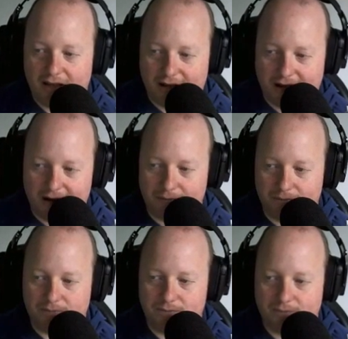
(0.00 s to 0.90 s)

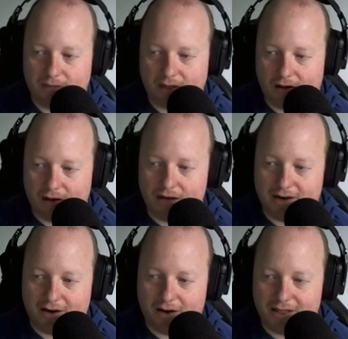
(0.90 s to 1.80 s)
on
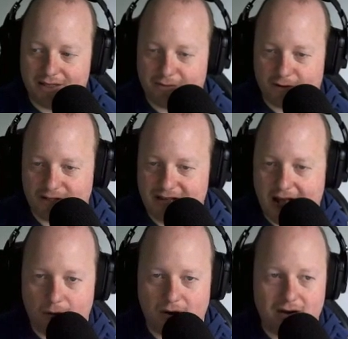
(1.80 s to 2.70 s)
the first
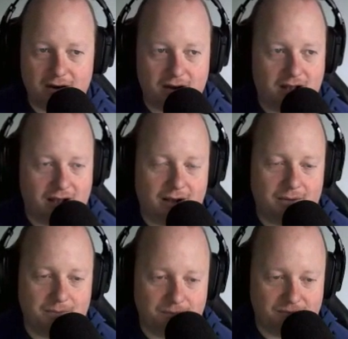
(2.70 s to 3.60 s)
hour,
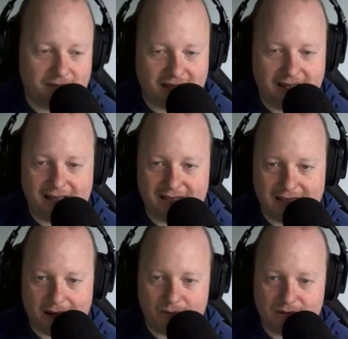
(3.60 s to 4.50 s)
and
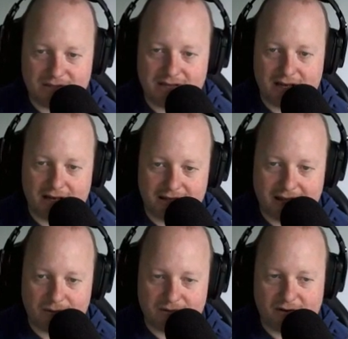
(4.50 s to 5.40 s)
that was
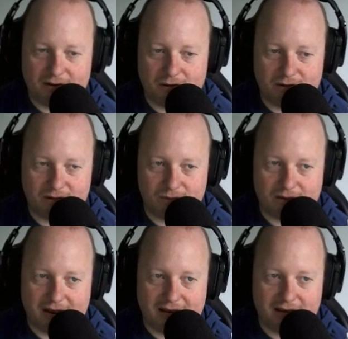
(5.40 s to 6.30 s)
fun to
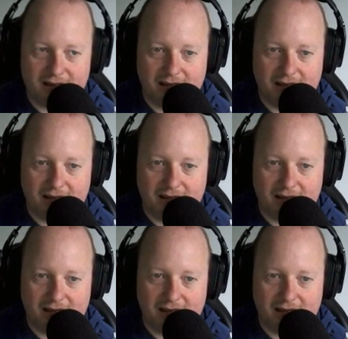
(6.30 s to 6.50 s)
write,